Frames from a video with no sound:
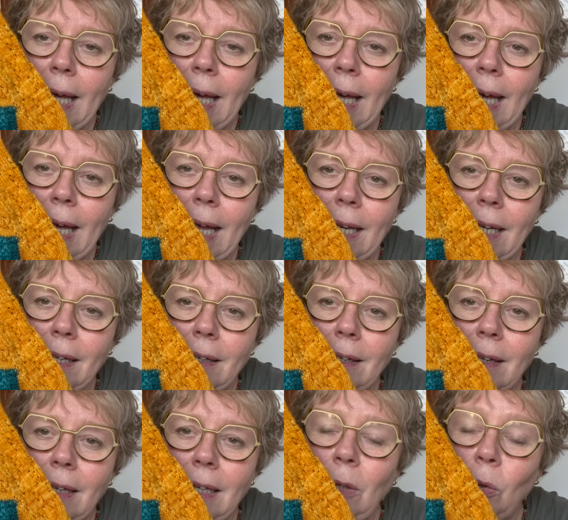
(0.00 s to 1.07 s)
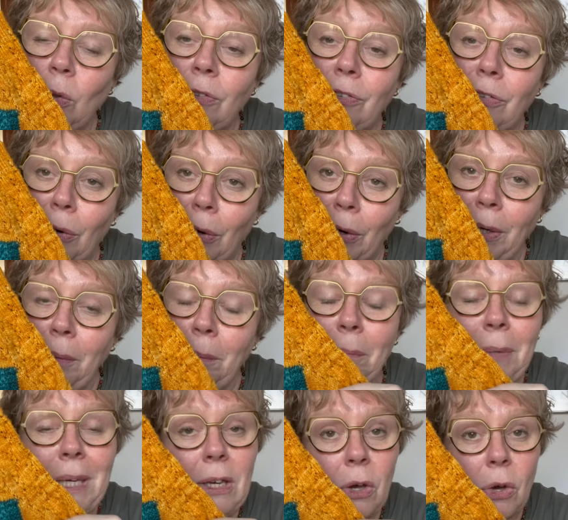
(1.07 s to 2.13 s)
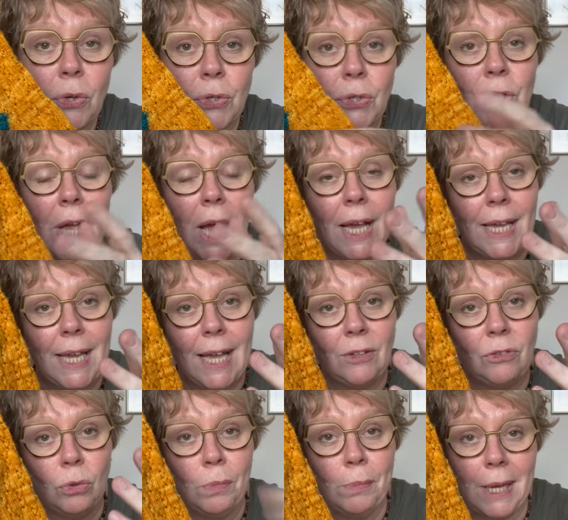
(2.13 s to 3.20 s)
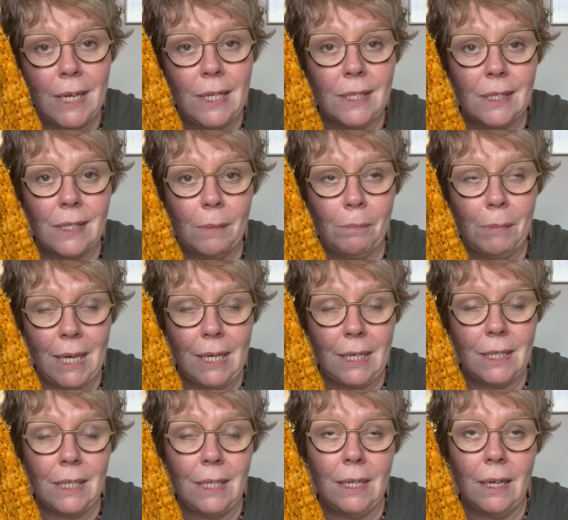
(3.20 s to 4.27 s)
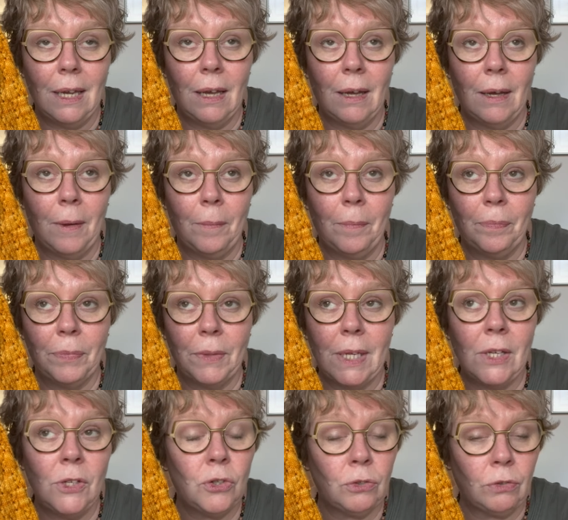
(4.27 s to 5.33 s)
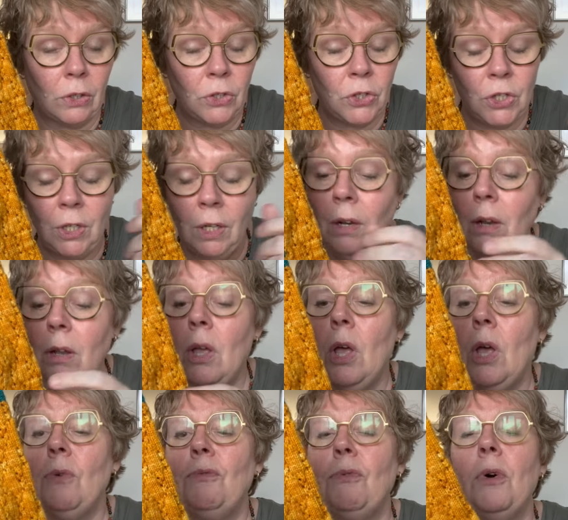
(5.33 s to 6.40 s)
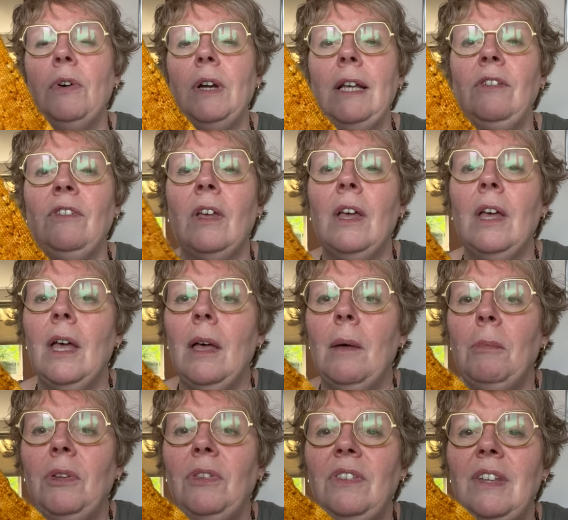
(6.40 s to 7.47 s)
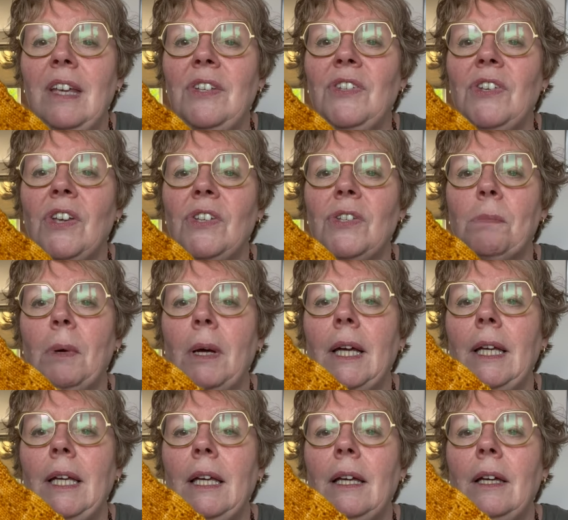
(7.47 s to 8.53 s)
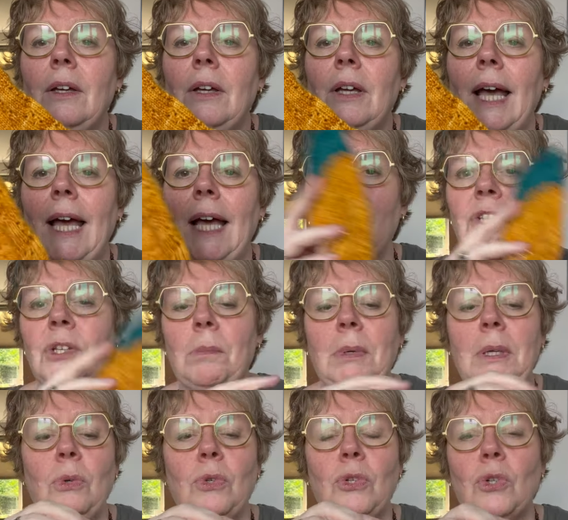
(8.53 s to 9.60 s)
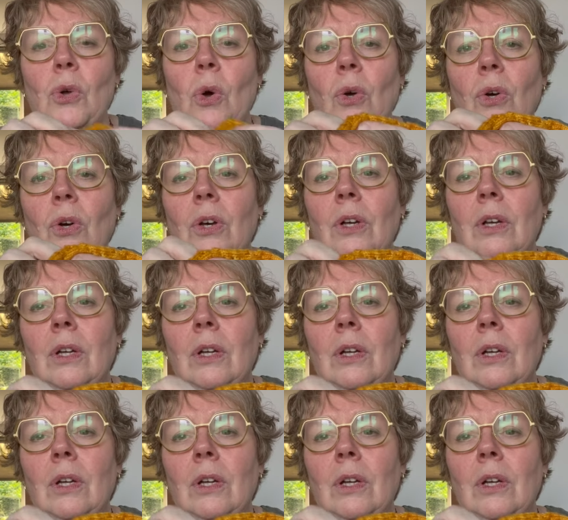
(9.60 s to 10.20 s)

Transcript: and the heel turn because I had to make the instruction for it. But this is my Hexa sock